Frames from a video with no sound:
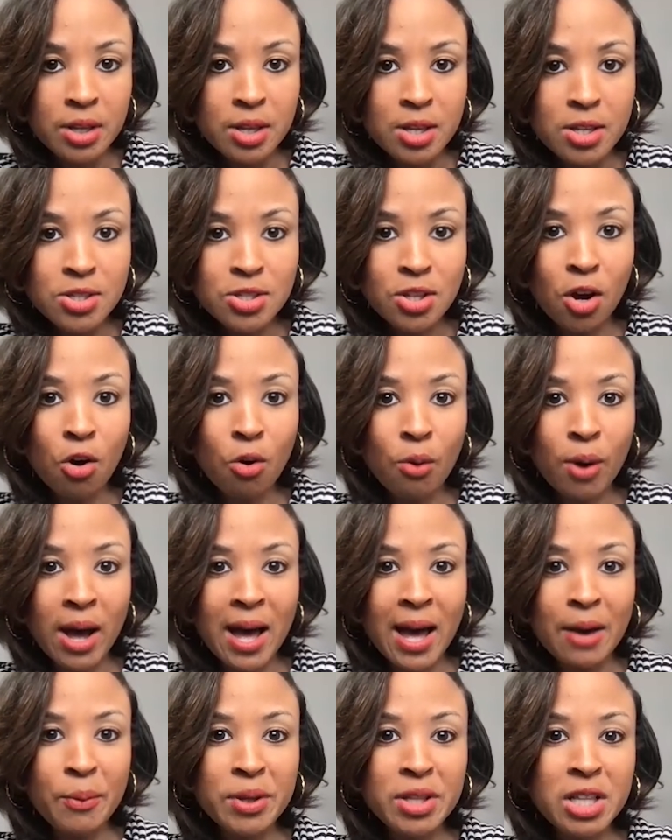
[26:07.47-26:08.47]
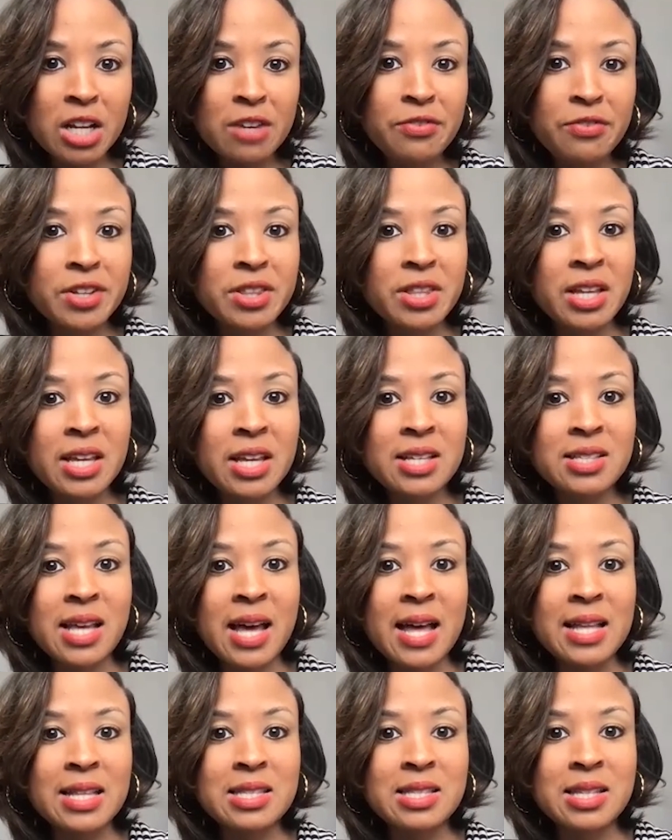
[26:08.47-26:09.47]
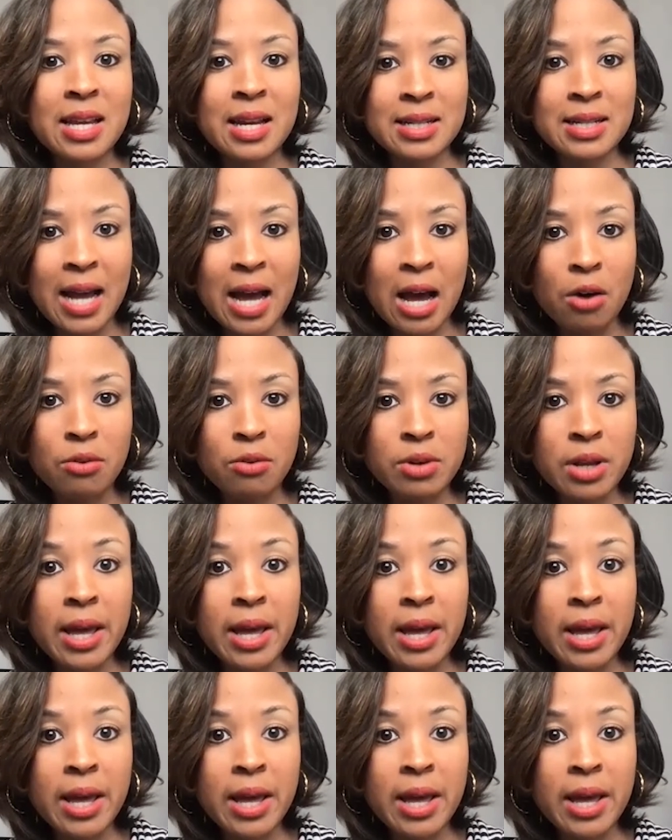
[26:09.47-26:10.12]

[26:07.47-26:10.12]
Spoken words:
So we look for things that stand out.